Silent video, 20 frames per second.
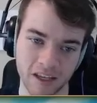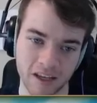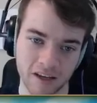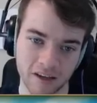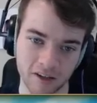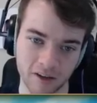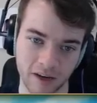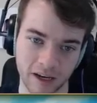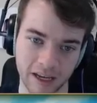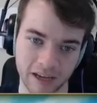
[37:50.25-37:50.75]

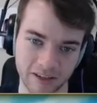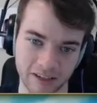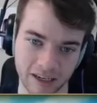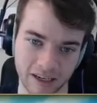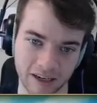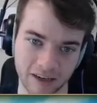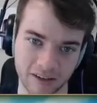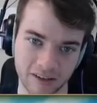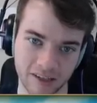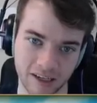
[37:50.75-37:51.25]
So I guess I
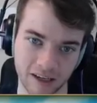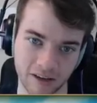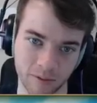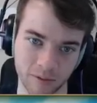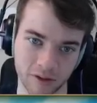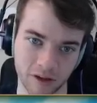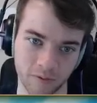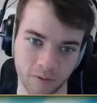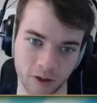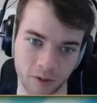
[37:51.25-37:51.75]
could say it was
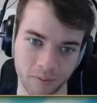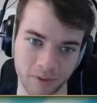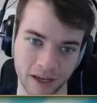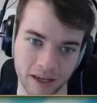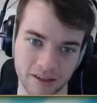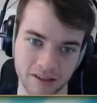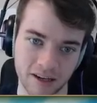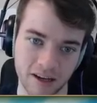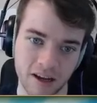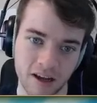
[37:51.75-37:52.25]
all for the
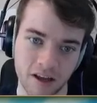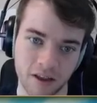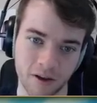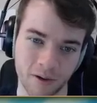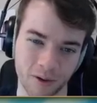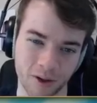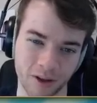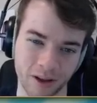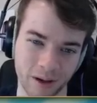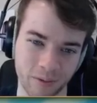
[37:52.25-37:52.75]
best. Though
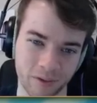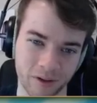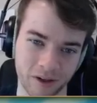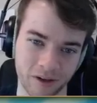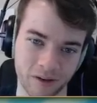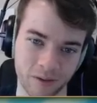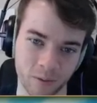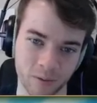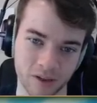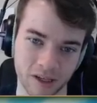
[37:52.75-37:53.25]
the
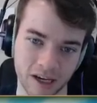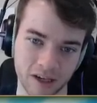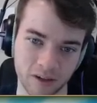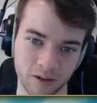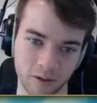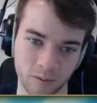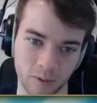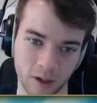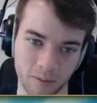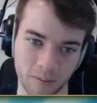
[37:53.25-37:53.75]
library was
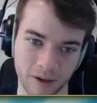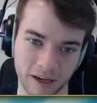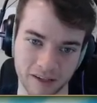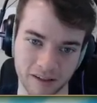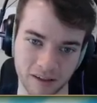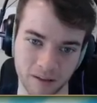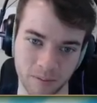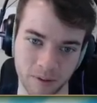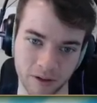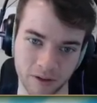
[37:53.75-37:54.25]
actually right past
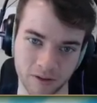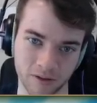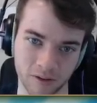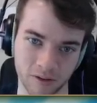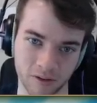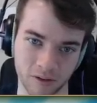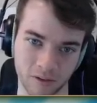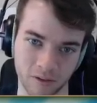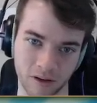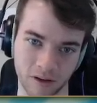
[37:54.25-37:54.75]
the apparel store,
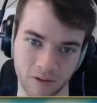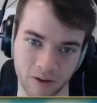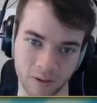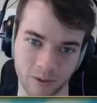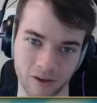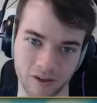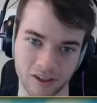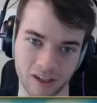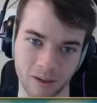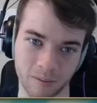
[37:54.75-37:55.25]
so if I would
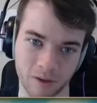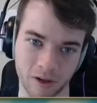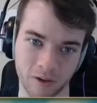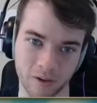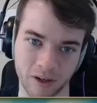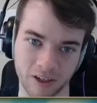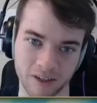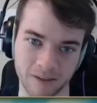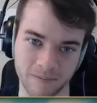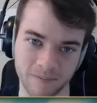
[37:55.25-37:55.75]
have just kept
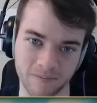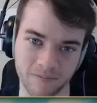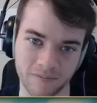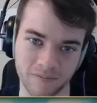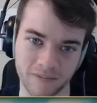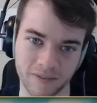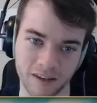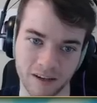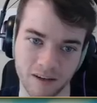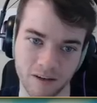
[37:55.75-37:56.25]
going.
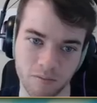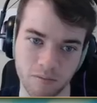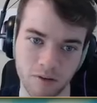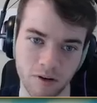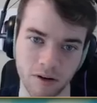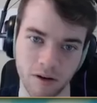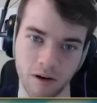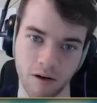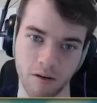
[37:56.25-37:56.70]
Yeek!